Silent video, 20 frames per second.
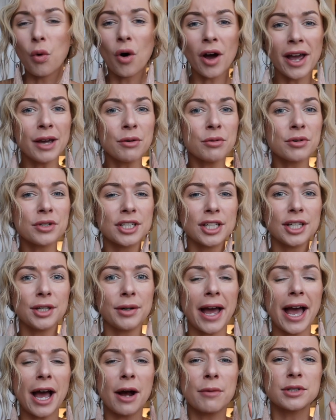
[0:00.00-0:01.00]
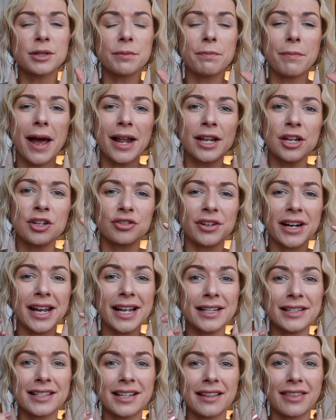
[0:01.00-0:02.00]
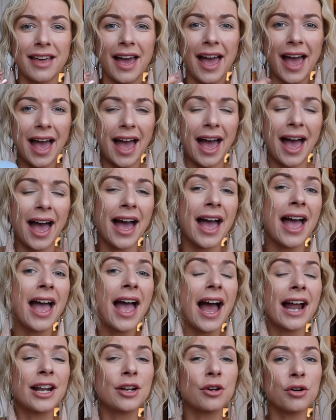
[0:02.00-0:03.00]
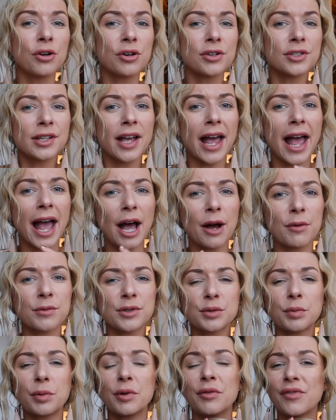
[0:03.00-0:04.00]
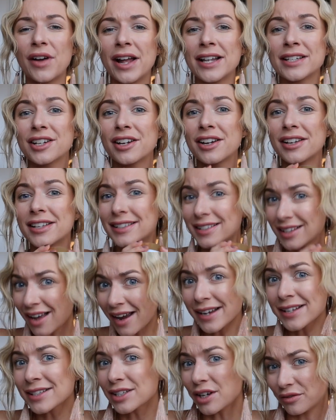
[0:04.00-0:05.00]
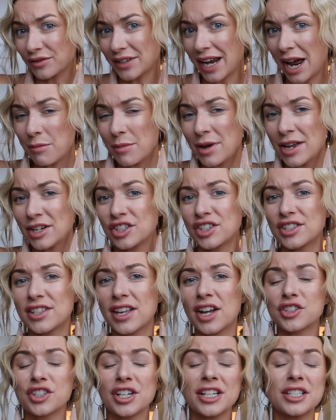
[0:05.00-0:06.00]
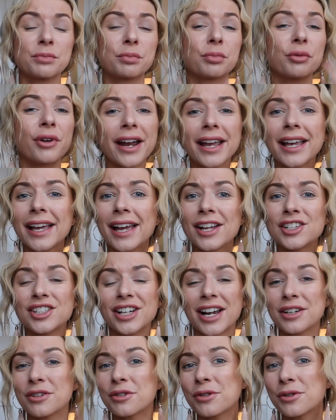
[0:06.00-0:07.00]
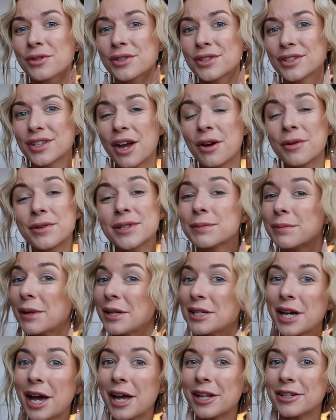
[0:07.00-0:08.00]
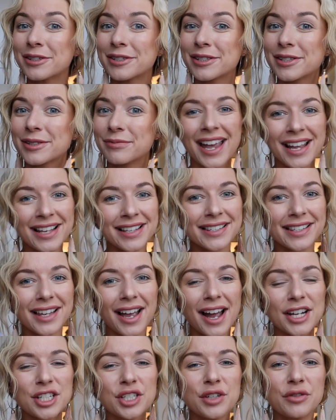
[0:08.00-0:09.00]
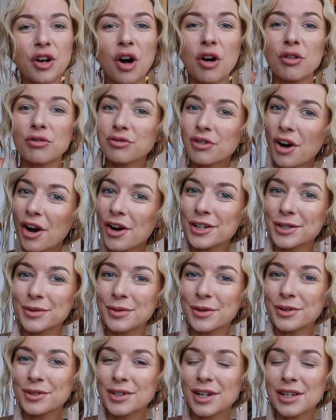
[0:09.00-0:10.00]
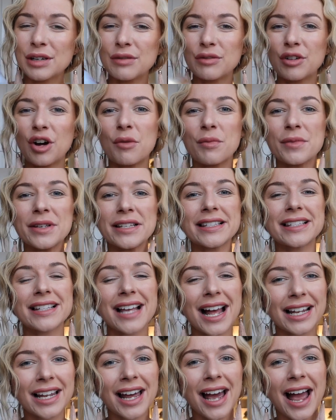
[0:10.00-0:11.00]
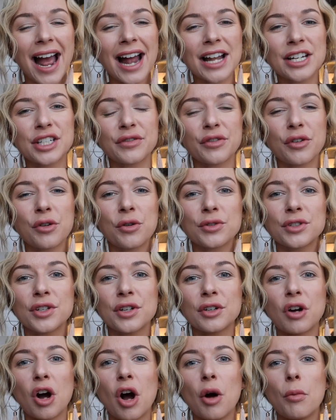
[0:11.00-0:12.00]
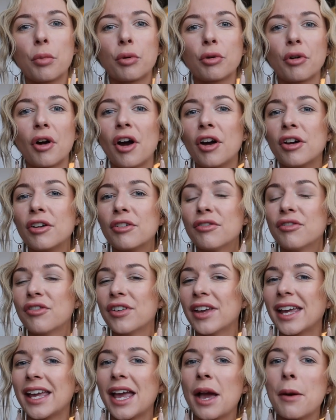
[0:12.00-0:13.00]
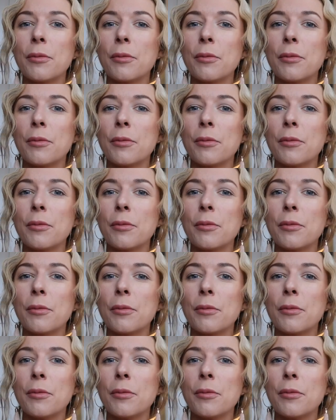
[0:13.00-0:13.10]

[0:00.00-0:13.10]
What it will do, help to penetrate into the hair, and also helps to prevent signs of damage such as breakage and also split ends. Inside you've got rose water, you've got micellar, and you've also got Pro V